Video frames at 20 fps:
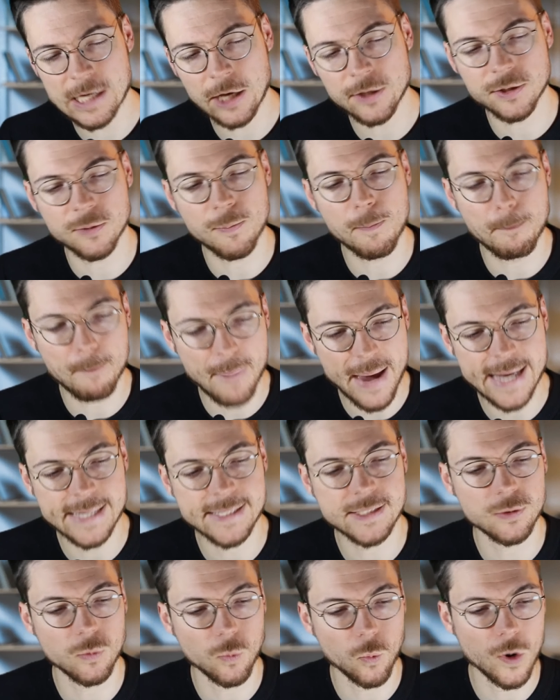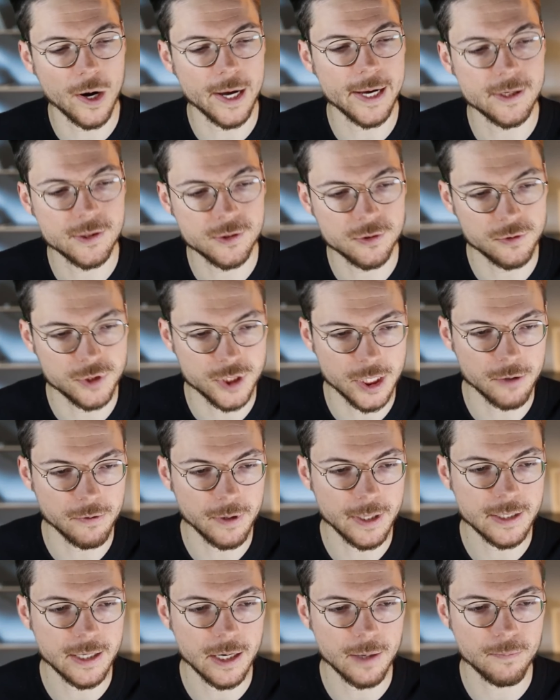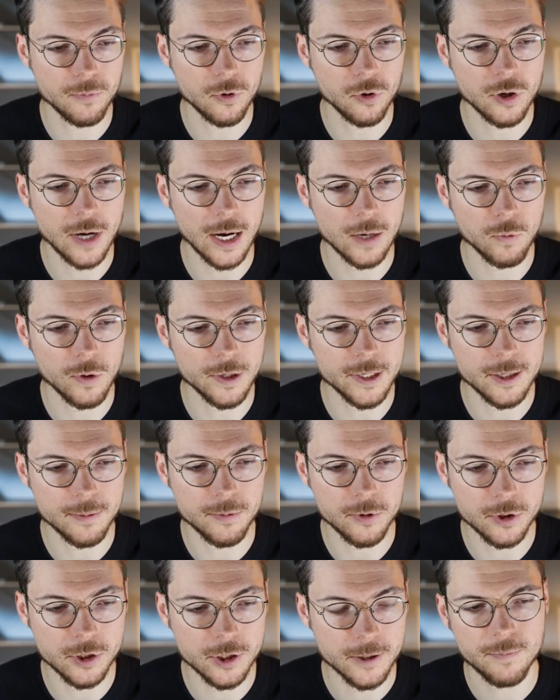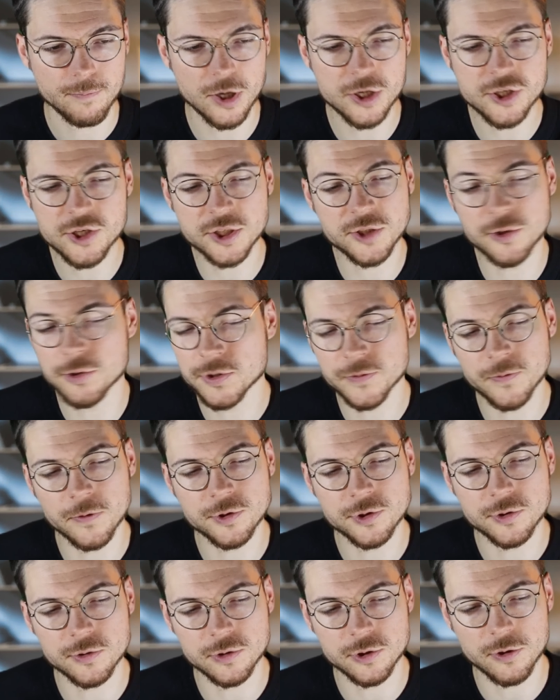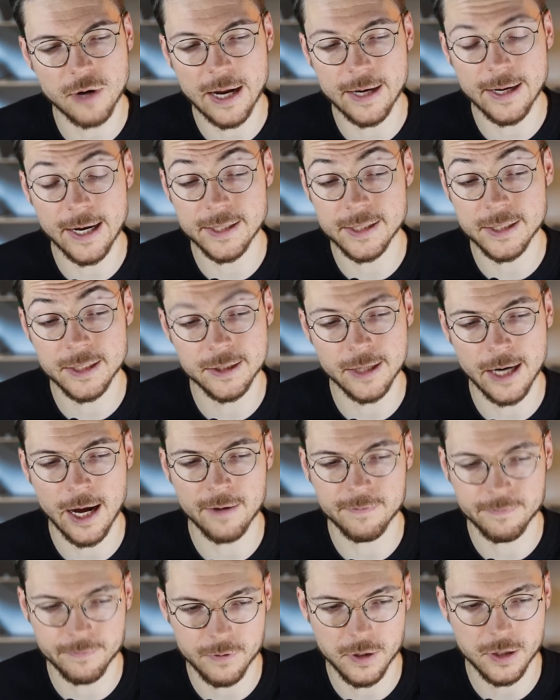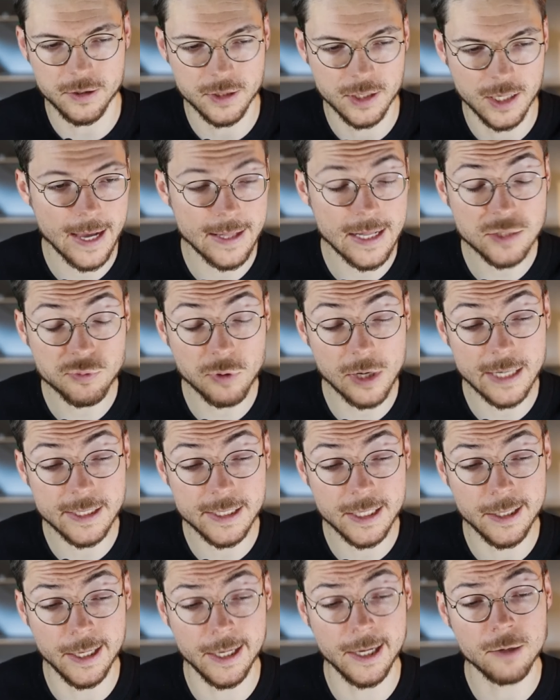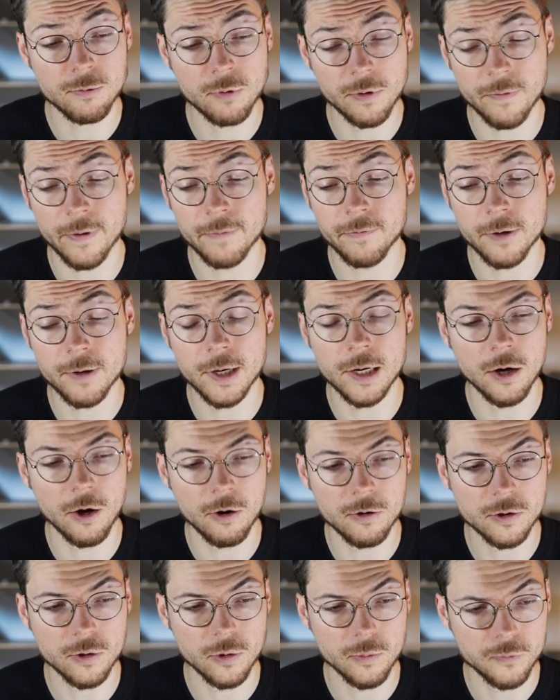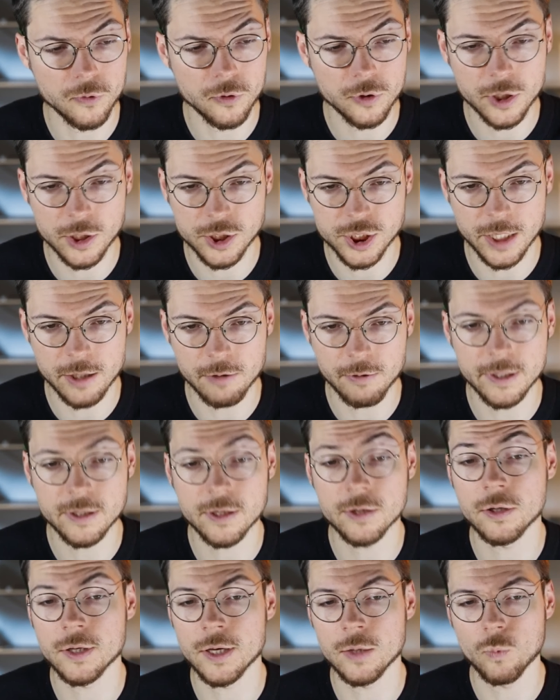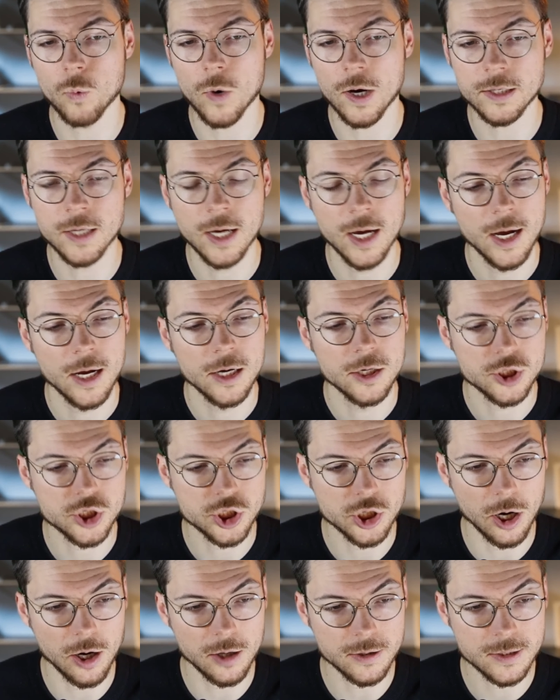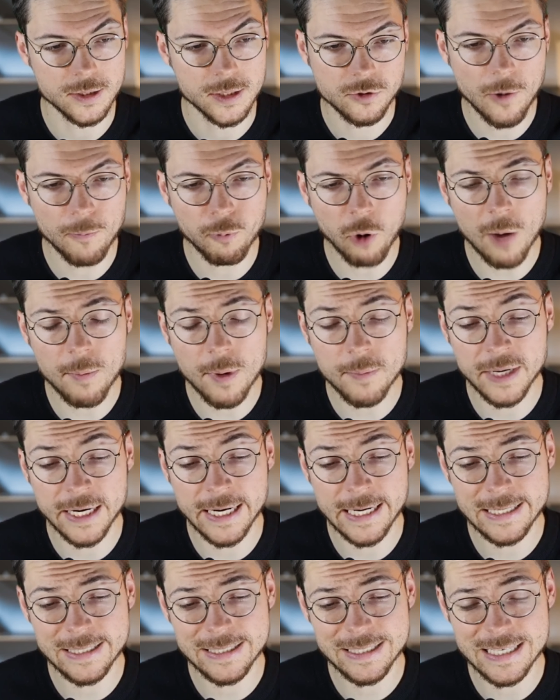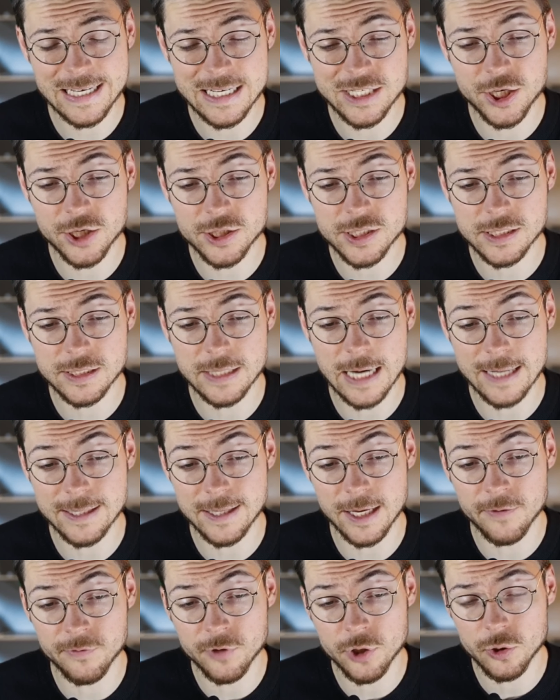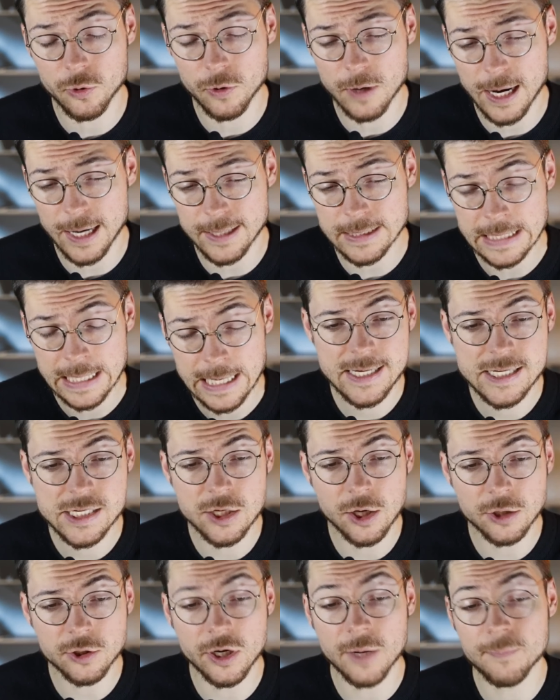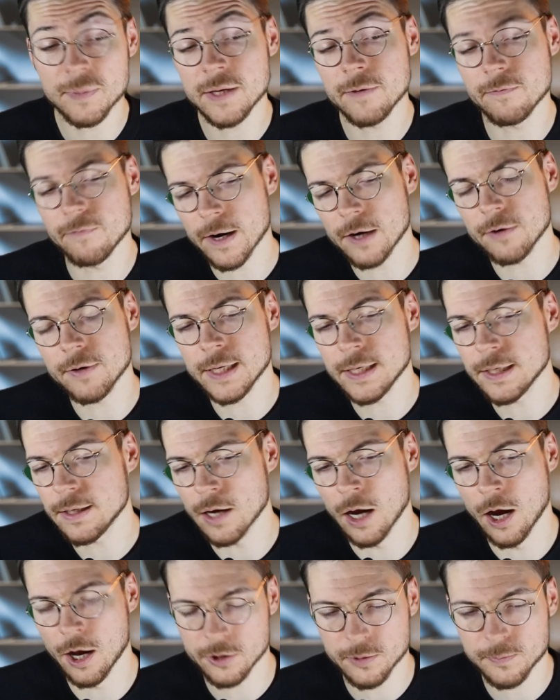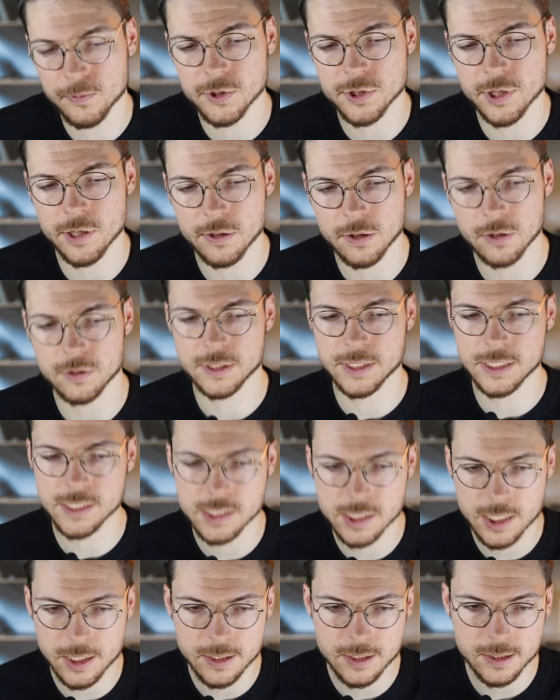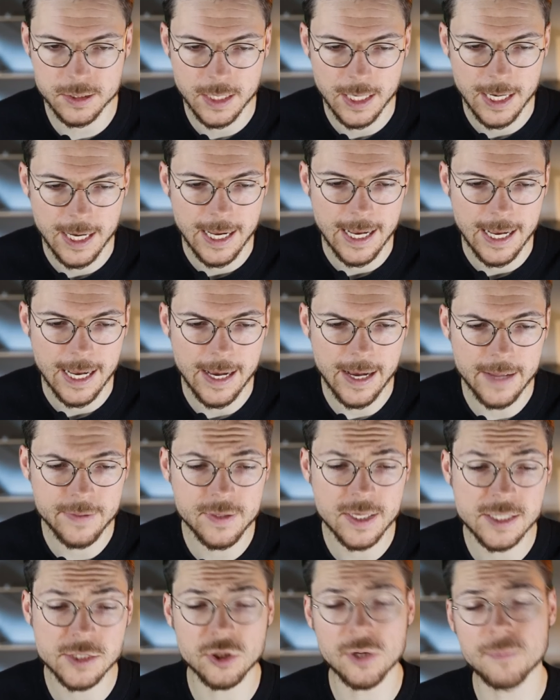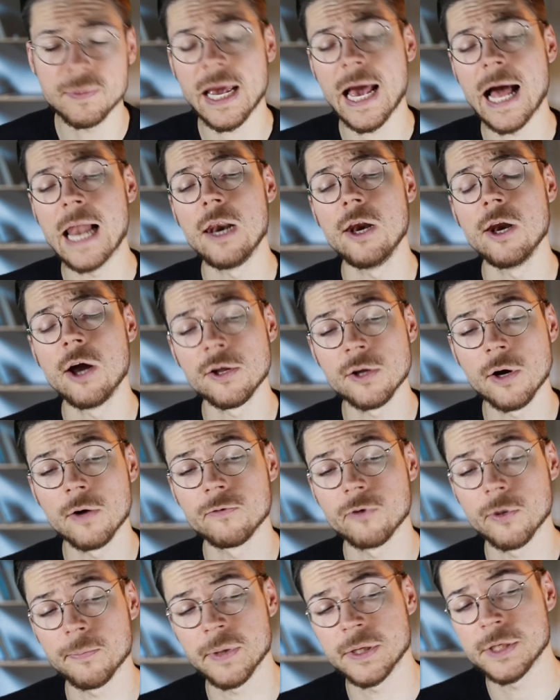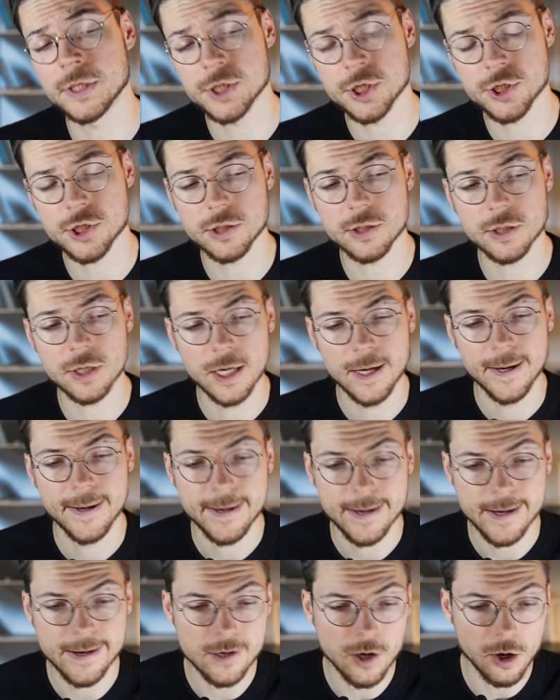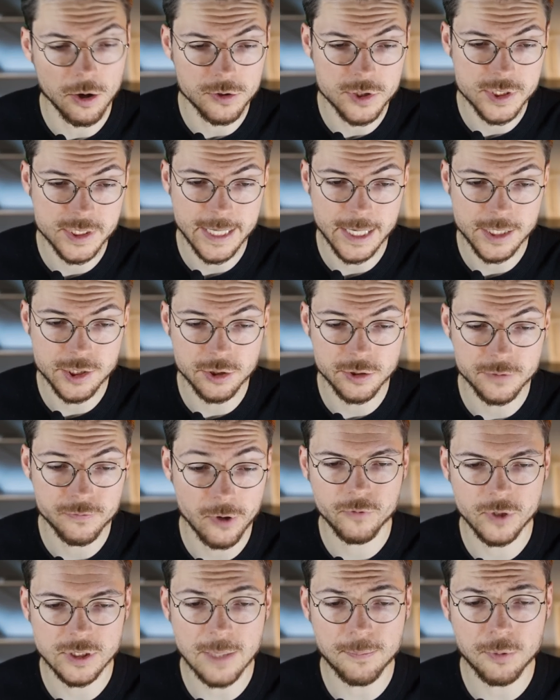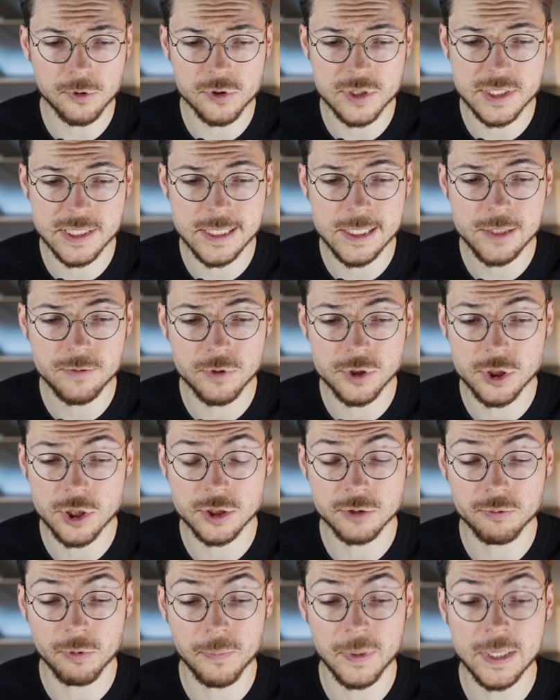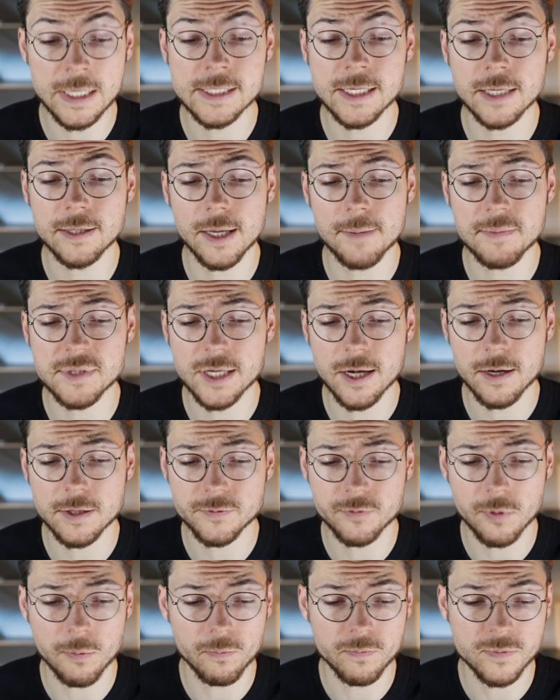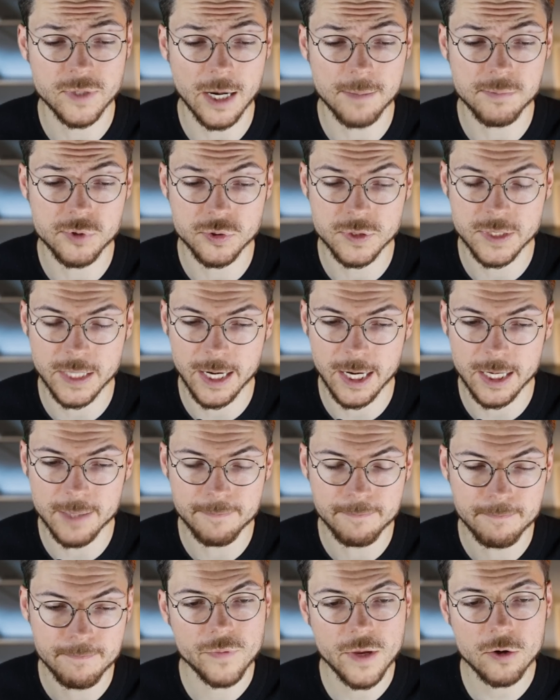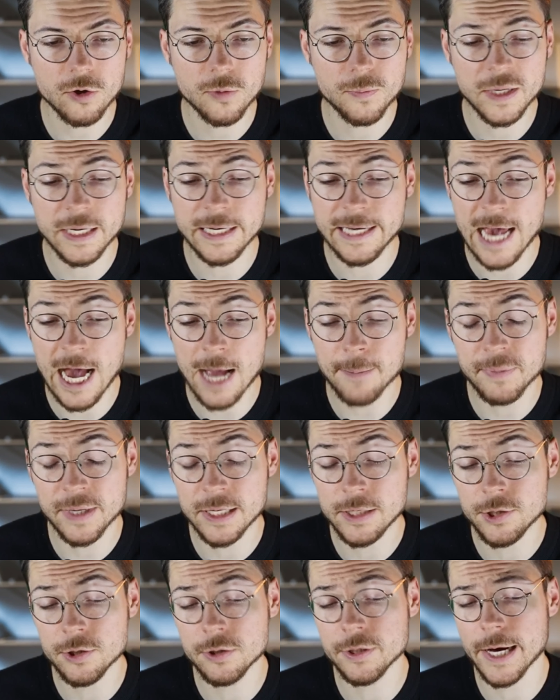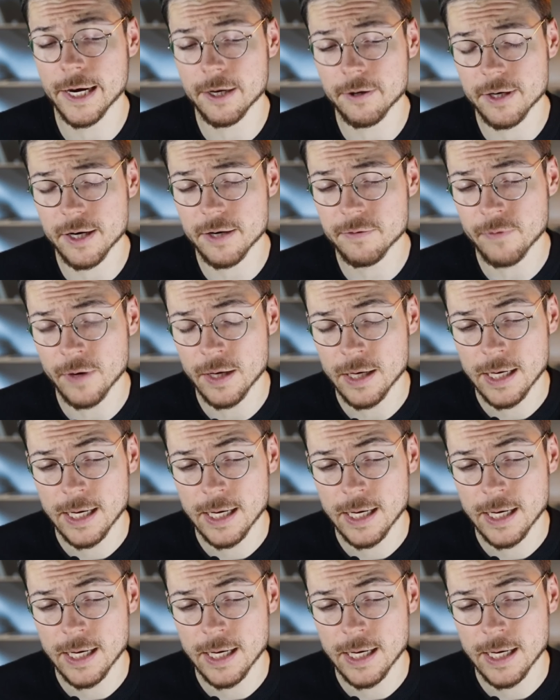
not the best way to generate a book, a quality book, but it's just useful to try an idea, have fun. And that's what I did here with a very long book generated in one shot. The problem here is just that if you do that, it's not going to be very 100% consistent, and there's going to be a lot of repetition in all the sections. For example, the scene will just repeat themselves from time to time. There will be gap in your narrative,